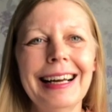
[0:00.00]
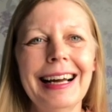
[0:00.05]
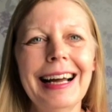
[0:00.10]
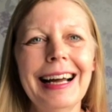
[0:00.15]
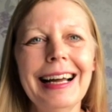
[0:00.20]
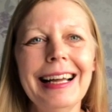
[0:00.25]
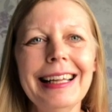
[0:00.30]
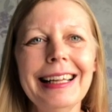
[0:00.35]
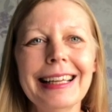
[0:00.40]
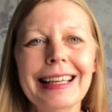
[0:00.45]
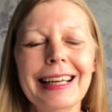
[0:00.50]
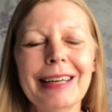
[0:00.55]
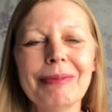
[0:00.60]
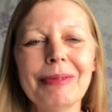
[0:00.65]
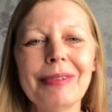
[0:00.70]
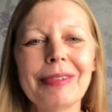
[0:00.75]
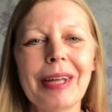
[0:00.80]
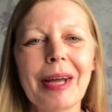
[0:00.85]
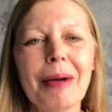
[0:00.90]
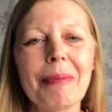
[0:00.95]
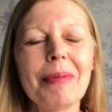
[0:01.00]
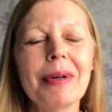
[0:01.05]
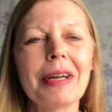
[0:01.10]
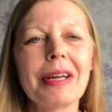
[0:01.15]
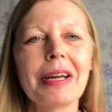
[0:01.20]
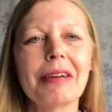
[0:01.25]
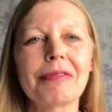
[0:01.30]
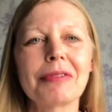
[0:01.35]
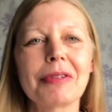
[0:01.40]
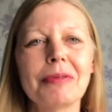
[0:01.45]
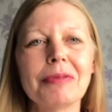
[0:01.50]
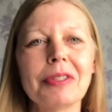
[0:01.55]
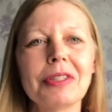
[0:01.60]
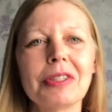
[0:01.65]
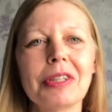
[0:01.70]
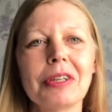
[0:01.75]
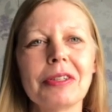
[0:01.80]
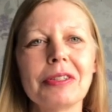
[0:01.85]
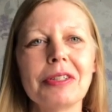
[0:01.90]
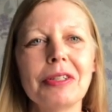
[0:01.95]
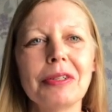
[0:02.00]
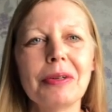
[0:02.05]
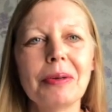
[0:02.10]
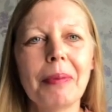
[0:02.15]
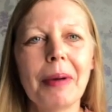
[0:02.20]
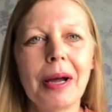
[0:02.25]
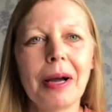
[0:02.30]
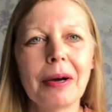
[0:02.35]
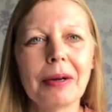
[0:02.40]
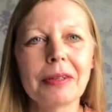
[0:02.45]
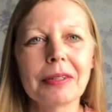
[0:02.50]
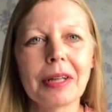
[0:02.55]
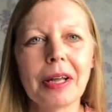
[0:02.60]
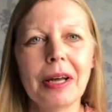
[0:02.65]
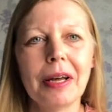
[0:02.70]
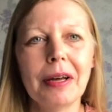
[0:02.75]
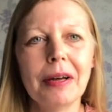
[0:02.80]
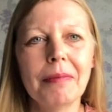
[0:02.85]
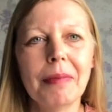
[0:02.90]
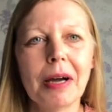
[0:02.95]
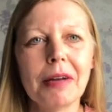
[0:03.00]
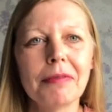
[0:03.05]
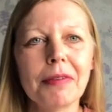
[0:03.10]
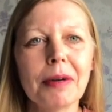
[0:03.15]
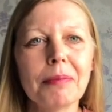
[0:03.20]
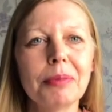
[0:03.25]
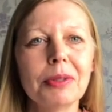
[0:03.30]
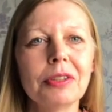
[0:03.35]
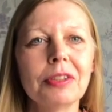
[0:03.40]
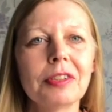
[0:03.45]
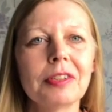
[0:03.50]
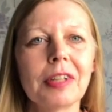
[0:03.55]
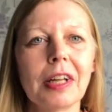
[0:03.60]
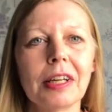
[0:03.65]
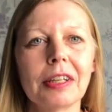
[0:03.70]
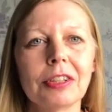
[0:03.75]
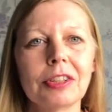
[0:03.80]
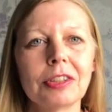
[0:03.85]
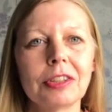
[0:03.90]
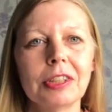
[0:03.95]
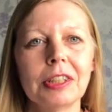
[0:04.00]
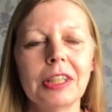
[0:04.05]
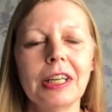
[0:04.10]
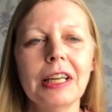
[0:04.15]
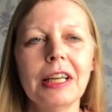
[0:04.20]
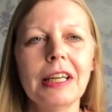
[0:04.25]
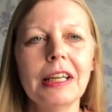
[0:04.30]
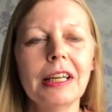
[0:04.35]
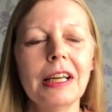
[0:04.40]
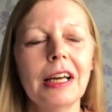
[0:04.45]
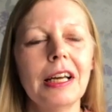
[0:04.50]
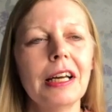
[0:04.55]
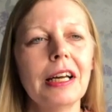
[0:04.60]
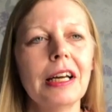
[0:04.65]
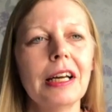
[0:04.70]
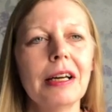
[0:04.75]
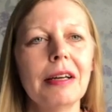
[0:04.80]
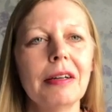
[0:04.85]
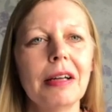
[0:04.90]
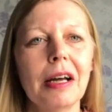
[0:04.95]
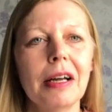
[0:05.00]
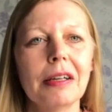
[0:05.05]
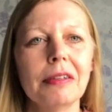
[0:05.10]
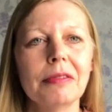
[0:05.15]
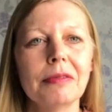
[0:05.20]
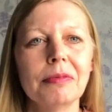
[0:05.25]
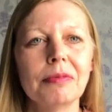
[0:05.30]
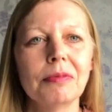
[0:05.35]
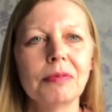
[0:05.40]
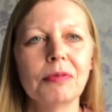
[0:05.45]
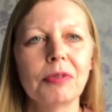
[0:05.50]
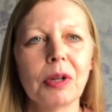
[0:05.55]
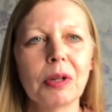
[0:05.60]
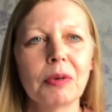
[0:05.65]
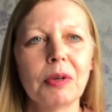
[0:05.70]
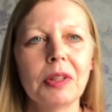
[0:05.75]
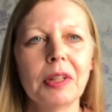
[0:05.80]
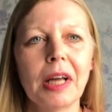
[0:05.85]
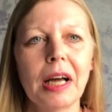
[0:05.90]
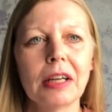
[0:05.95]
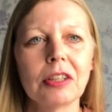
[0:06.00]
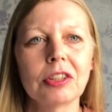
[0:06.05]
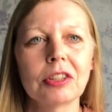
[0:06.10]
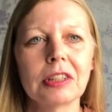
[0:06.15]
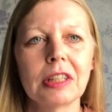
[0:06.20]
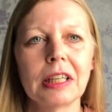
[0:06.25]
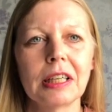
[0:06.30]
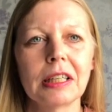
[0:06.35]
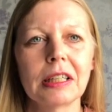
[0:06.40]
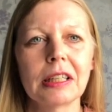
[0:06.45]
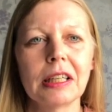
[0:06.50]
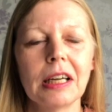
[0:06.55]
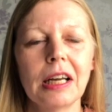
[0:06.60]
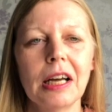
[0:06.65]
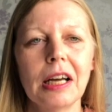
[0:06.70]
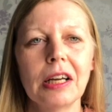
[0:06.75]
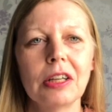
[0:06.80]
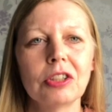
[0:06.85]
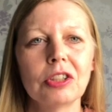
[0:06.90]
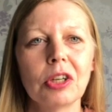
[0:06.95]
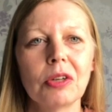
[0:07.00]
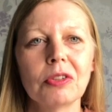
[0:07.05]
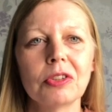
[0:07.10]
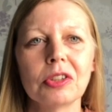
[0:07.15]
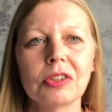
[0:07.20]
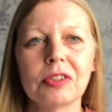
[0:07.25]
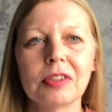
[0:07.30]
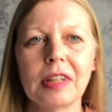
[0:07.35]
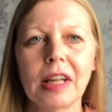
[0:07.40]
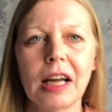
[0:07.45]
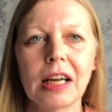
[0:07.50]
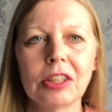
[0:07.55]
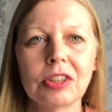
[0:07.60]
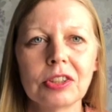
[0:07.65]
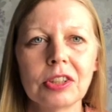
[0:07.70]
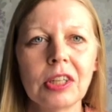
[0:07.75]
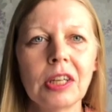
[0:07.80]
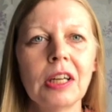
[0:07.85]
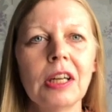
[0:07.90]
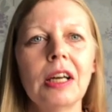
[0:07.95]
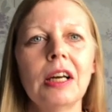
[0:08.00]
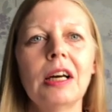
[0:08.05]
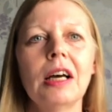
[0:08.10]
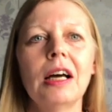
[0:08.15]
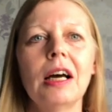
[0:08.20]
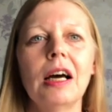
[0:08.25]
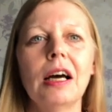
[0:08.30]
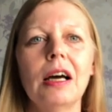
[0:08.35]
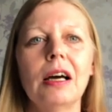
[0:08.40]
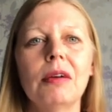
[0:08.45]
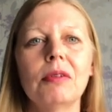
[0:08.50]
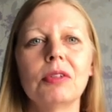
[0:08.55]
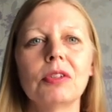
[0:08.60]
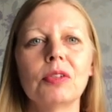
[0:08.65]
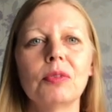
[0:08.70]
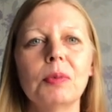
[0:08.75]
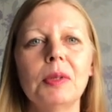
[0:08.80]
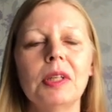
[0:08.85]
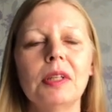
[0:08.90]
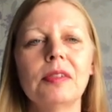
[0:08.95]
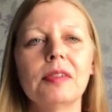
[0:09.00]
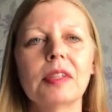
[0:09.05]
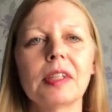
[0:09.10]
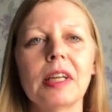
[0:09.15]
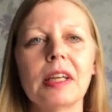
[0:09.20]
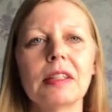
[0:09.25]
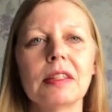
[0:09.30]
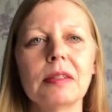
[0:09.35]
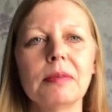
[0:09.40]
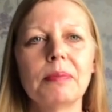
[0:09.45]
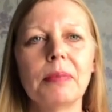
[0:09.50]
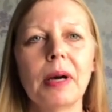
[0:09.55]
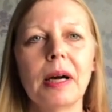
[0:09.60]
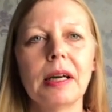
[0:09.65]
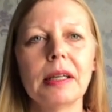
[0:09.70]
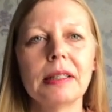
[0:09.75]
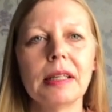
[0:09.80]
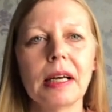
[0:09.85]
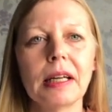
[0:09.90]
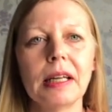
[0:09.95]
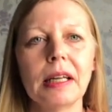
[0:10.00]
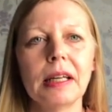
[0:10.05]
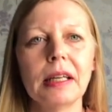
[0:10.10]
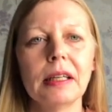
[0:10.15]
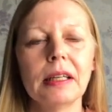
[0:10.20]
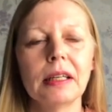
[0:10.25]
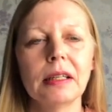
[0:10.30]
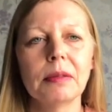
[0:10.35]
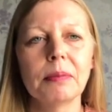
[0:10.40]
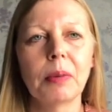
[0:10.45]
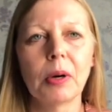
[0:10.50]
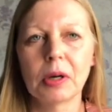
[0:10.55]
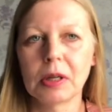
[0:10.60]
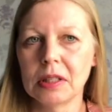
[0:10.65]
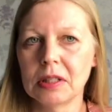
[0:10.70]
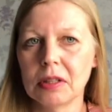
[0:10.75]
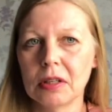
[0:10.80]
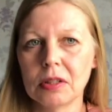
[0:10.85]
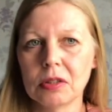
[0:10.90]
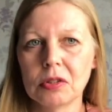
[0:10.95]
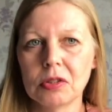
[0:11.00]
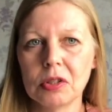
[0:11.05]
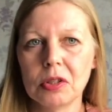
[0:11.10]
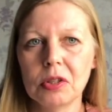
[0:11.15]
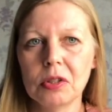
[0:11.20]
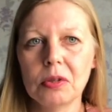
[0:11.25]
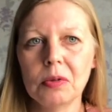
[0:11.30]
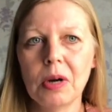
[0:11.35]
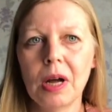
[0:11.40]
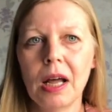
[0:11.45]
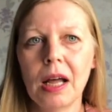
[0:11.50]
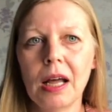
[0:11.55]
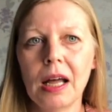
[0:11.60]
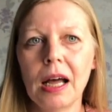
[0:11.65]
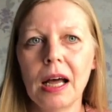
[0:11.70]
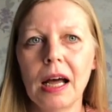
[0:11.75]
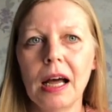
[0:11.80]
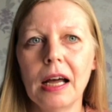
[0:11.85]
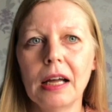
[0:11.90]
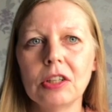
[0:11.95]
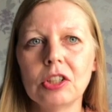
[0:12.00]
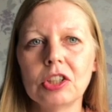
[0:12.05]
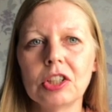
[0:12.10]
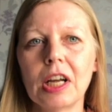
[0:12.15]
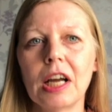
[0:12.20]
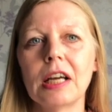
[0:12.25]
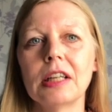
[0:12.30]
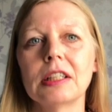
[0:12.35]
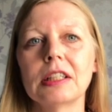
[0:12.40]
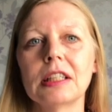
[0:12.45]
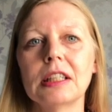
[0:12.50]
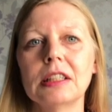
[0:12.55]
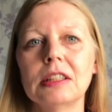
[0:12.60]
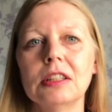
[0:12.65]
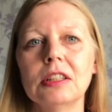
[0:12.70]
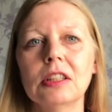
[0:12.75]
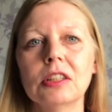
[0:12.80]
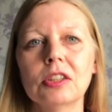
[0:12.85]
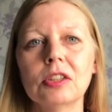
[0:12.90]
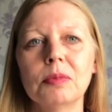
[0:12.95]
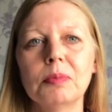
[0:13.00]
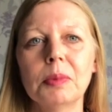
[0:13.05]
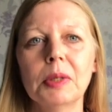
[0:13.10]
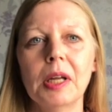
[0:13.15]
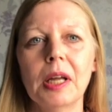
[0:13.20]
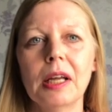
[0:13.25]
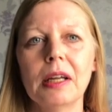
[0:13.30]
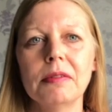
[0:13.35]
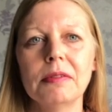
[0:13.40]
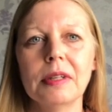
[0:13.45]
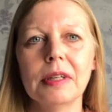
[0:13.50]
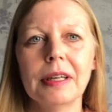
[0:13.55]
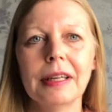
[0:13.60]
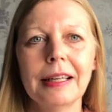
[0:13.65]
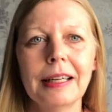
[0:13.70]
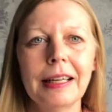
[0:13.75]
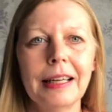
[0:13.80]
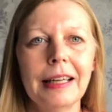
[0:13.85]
Hi, I'm Sam. I've come to talk to you about my fabric stash today, following the hashtag Shows Your Stash, which has been instigated by Dani at Pocket or Two and Sian at Kittenish Behaviour.